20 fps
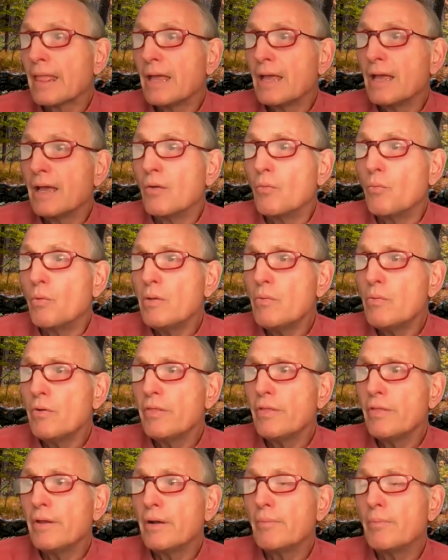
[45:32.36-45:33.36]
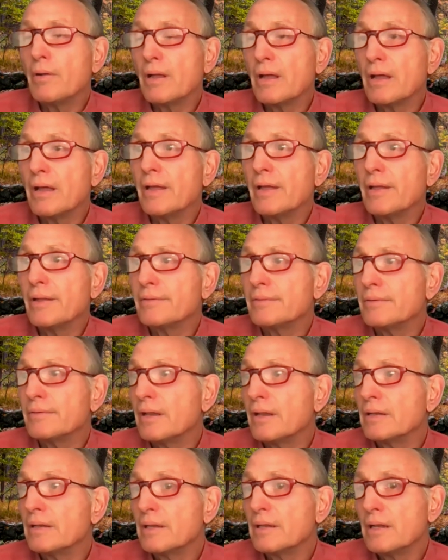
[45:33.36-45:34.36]
we were there uh, a
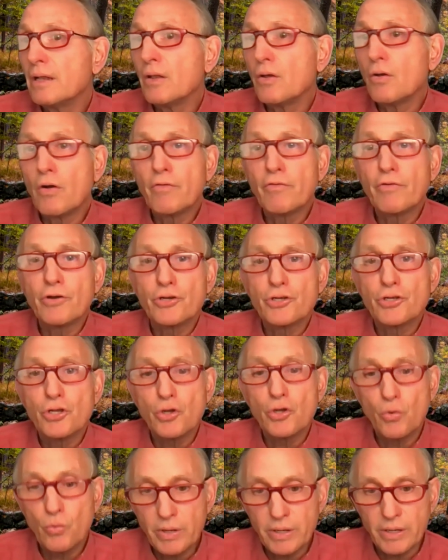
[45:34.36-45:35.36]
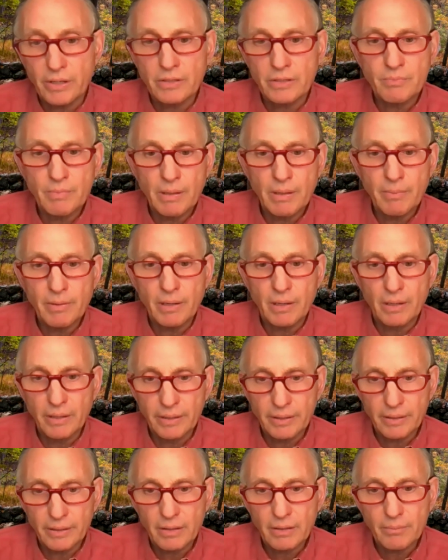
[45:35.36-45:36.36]
little over two weeks. Maybe
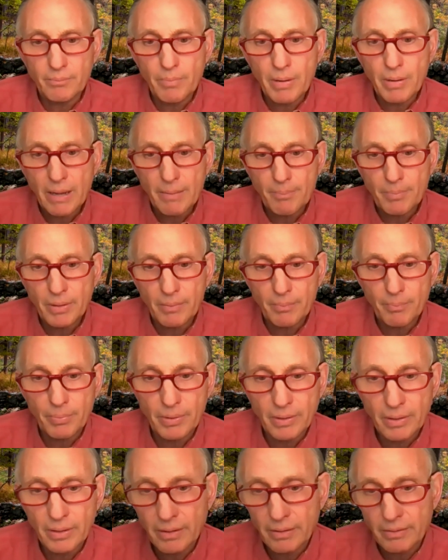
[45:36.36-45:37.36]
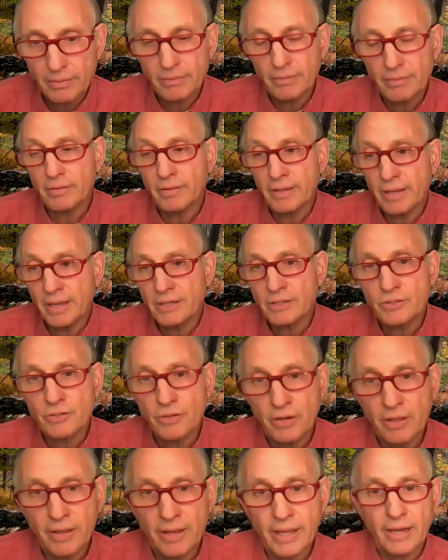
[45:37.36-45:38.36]
Clinton could pop up uh, the answer to
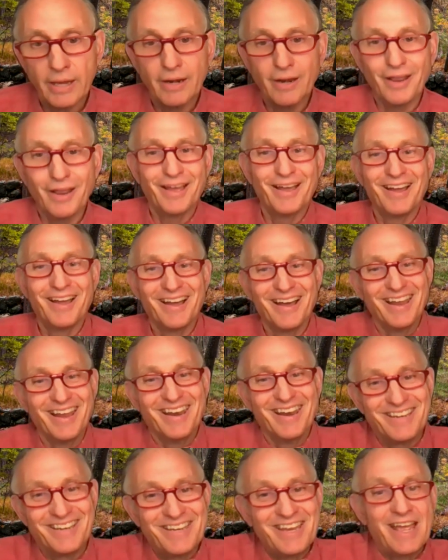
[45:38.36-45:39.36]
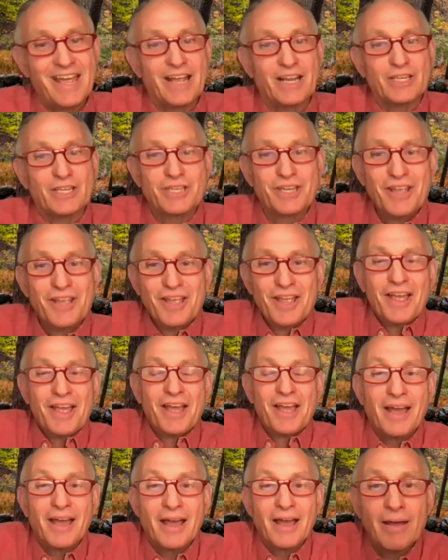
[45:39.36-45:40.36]
that text.
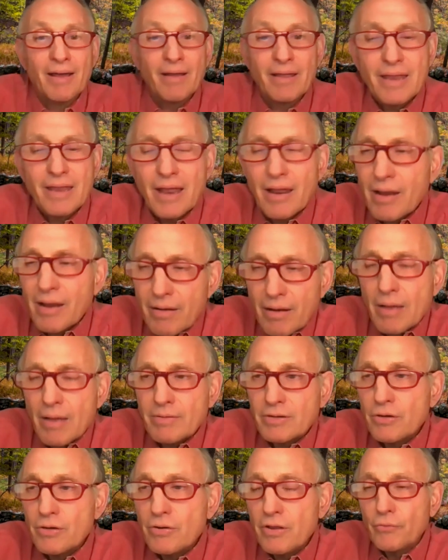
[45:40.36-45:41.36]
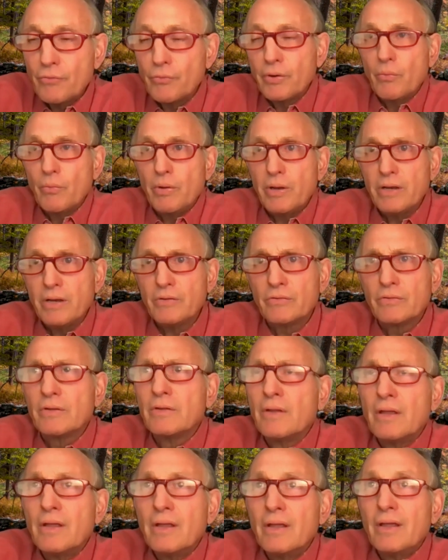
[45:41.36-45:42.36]
Uh, yeah, uh, two to three weeks.
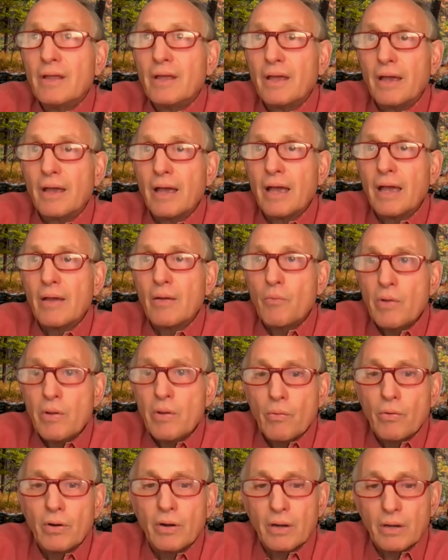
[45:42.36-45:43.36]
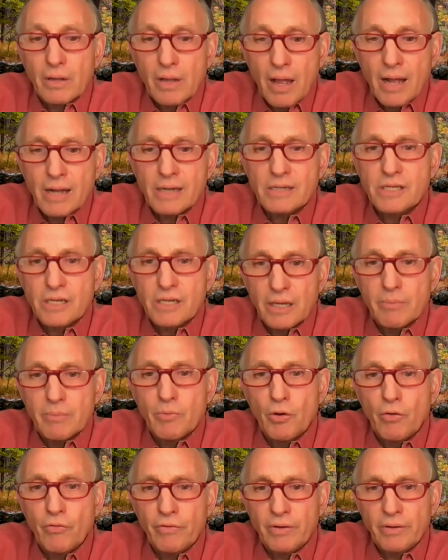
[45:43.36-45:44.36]
Uh, we were constantly
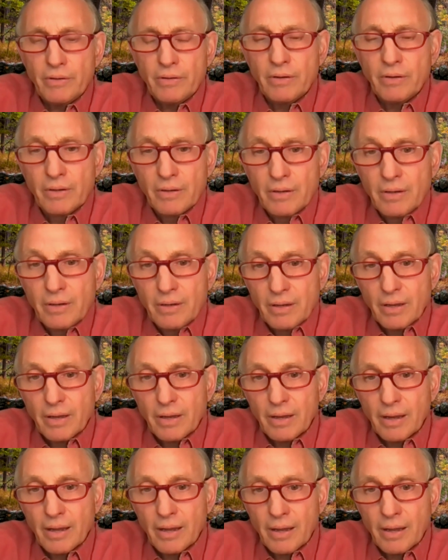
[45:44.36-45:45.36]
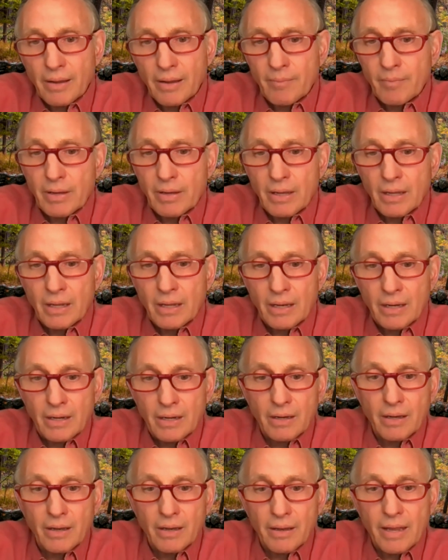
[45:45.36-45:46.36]
moving, um, and
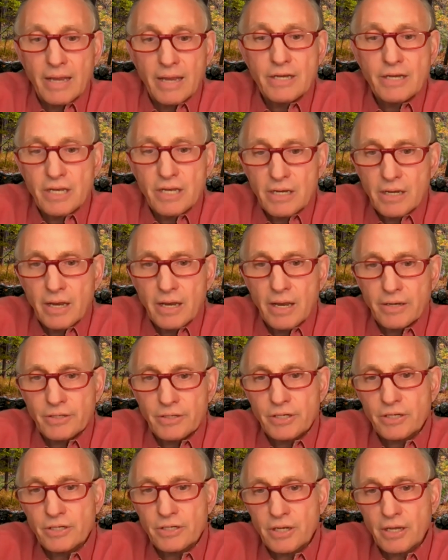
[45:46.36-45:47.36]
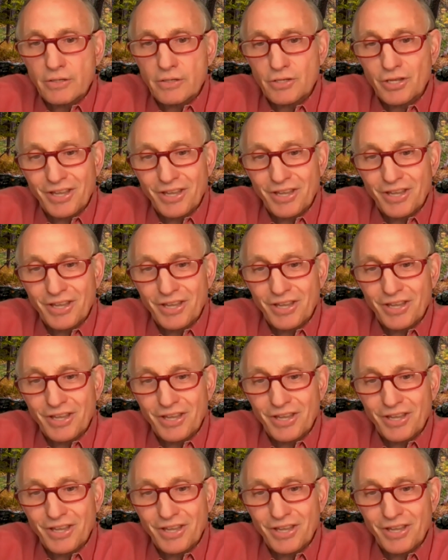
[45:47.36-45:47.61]
uh, 18 days, she says.